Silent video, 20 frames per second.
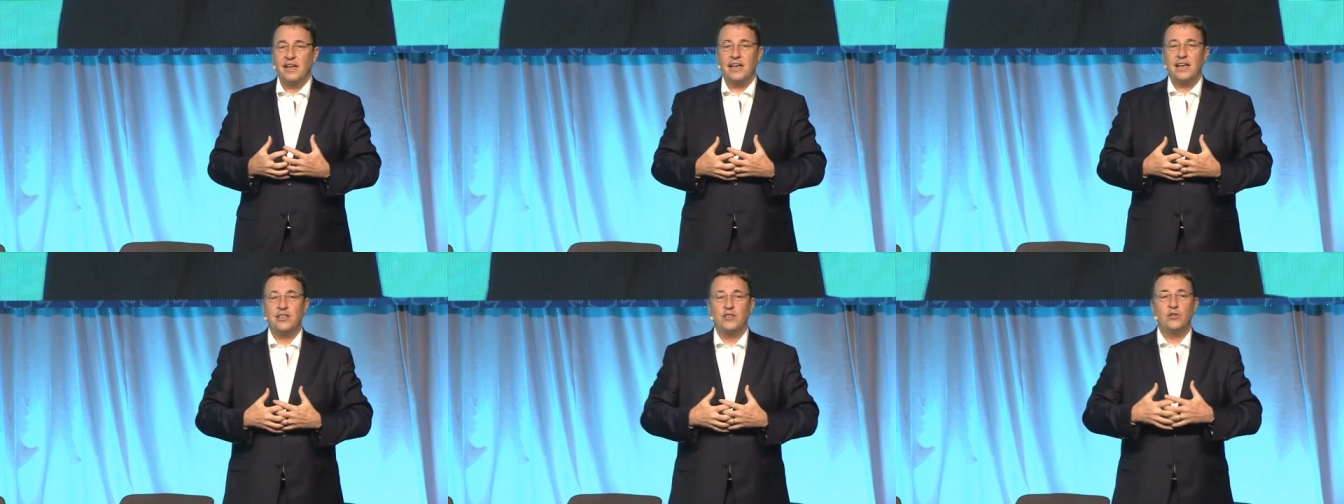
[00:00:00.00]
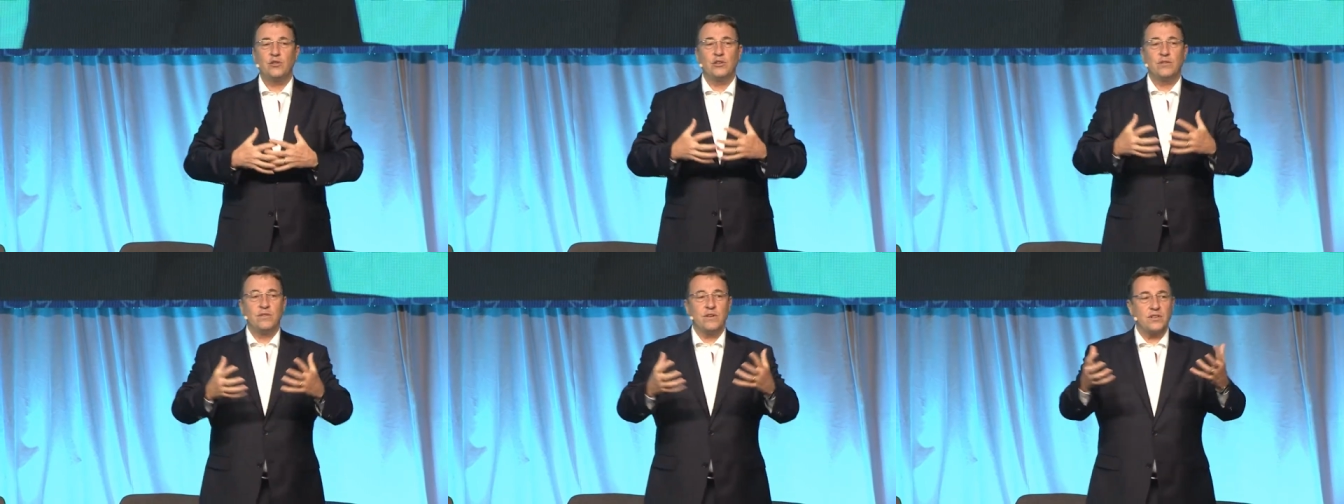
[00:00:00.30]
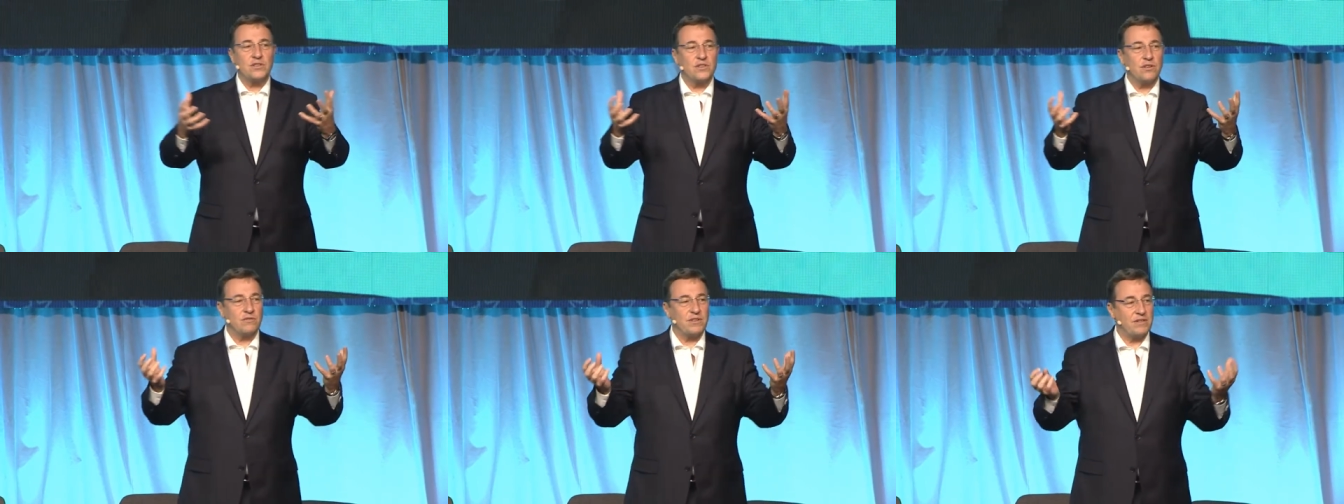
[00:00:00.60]
a
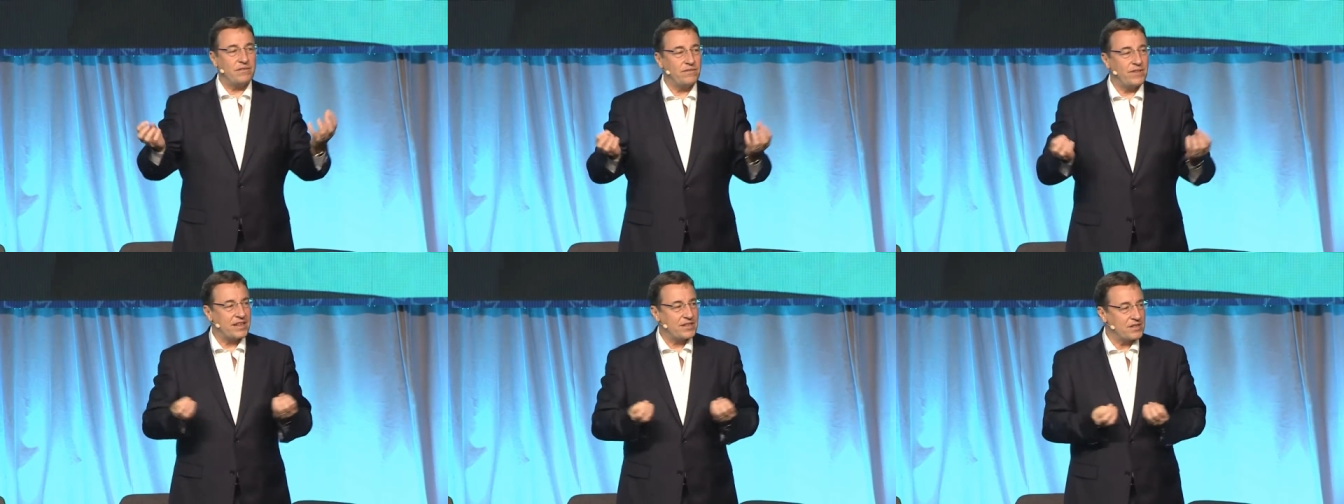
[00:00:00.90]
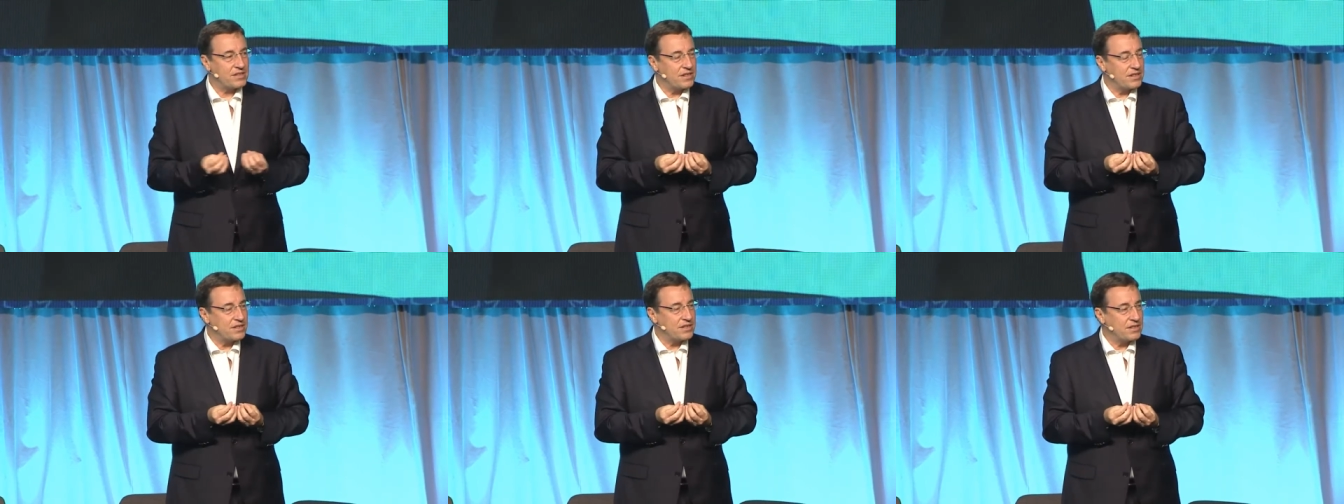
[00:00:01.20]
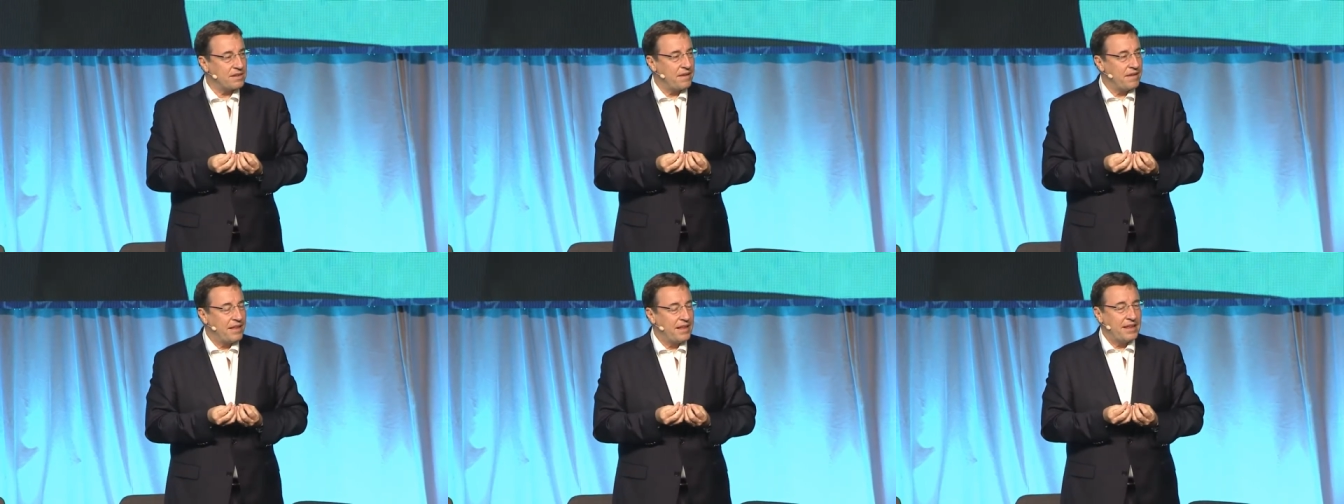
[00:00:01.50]
universe of
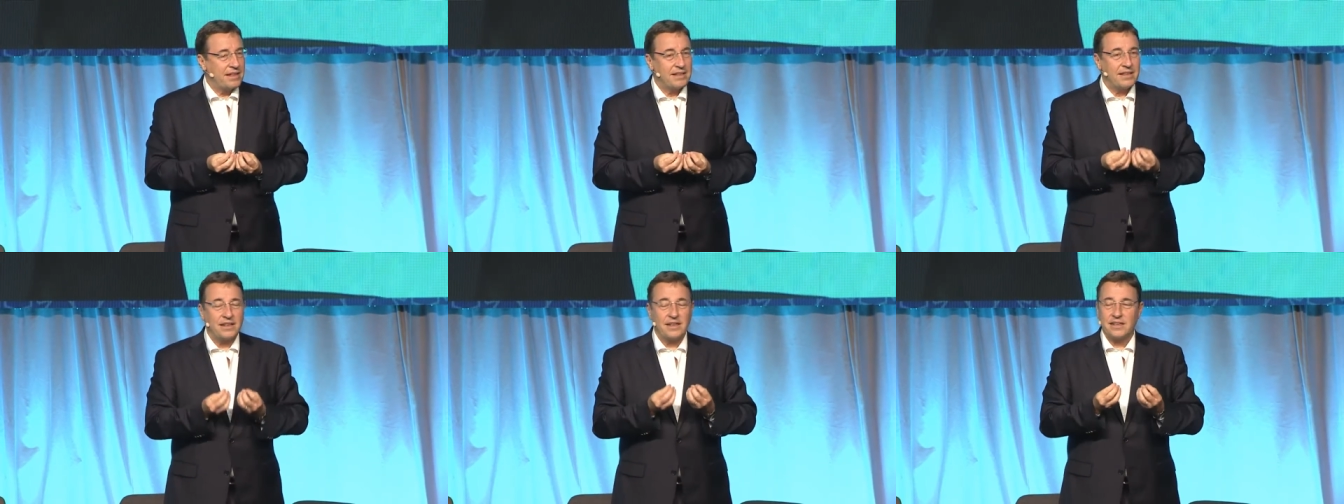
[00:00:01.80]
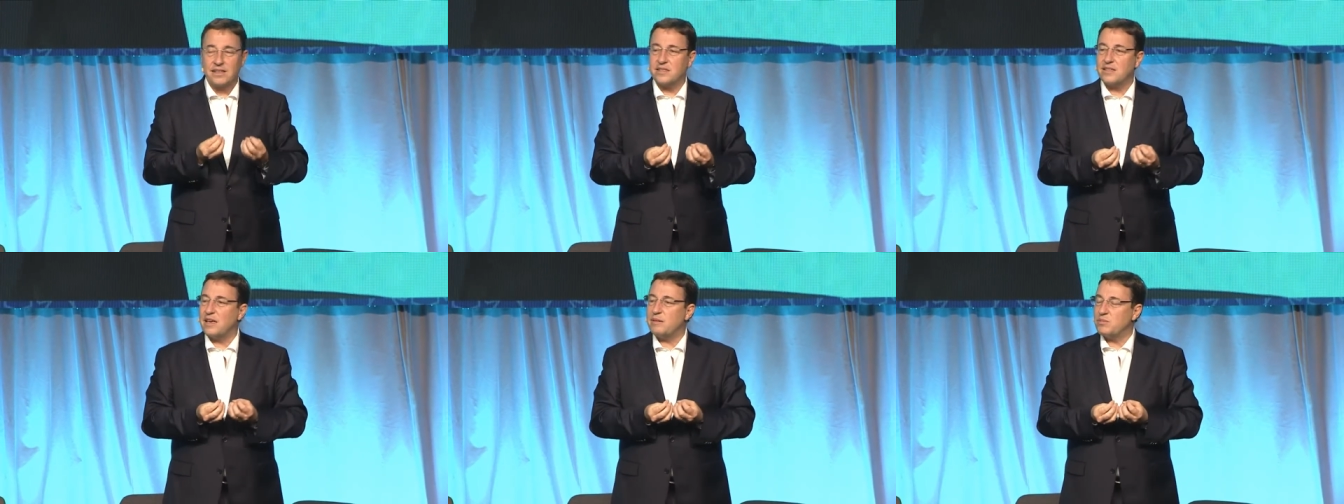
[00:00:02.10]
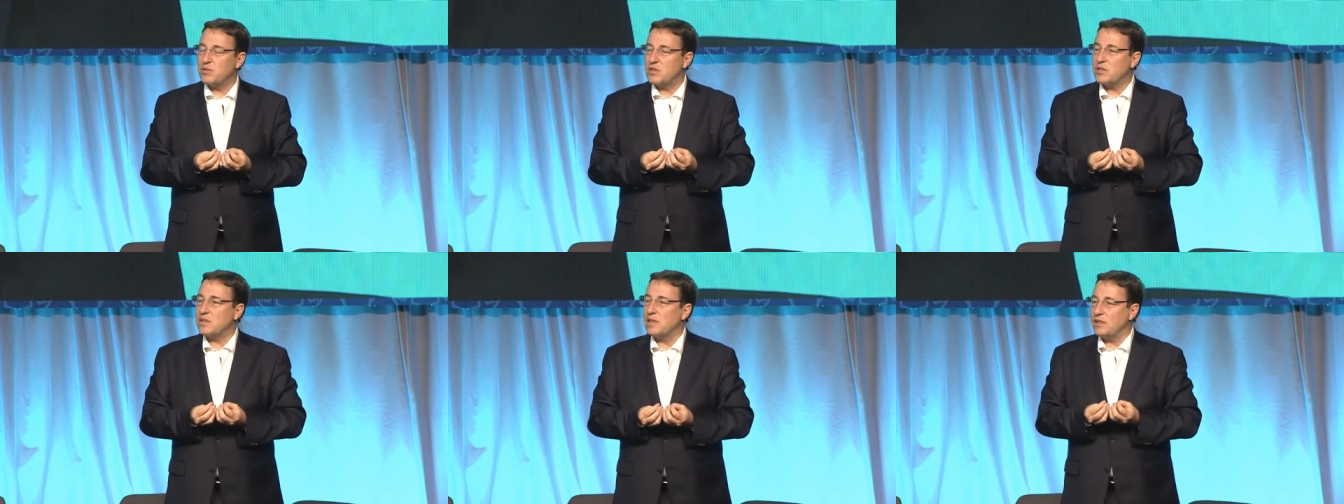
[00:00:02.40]
investors that
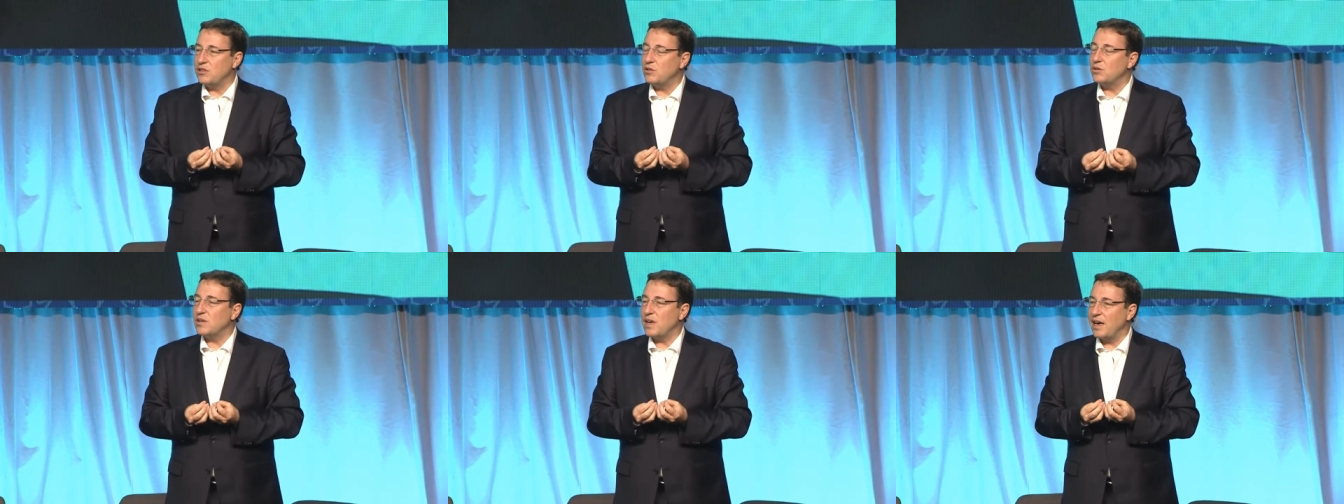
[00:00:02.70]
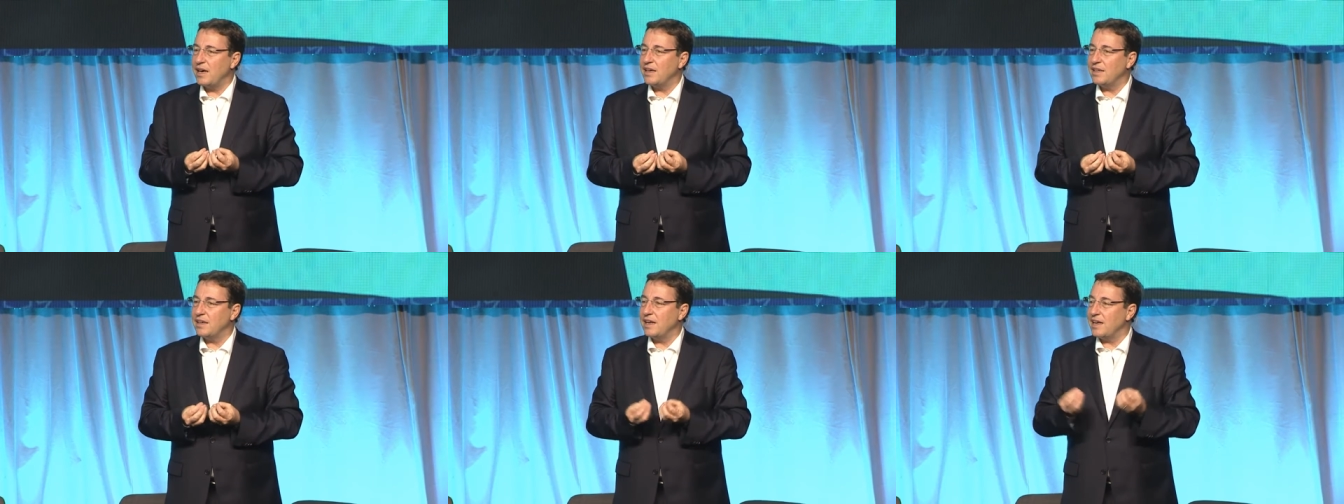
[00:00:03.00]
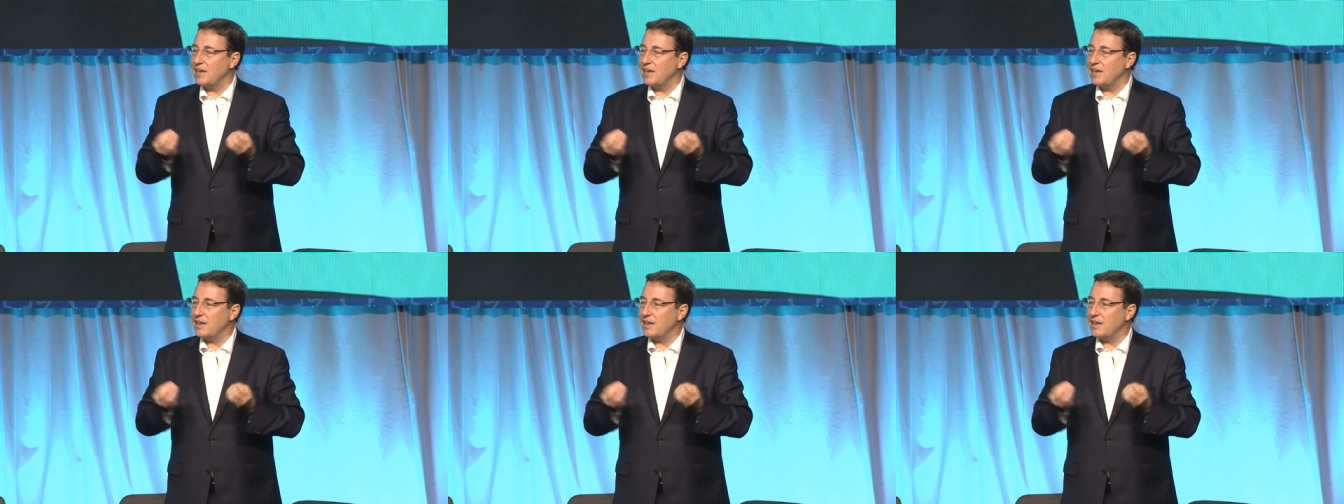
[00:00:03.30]
accepts that you can,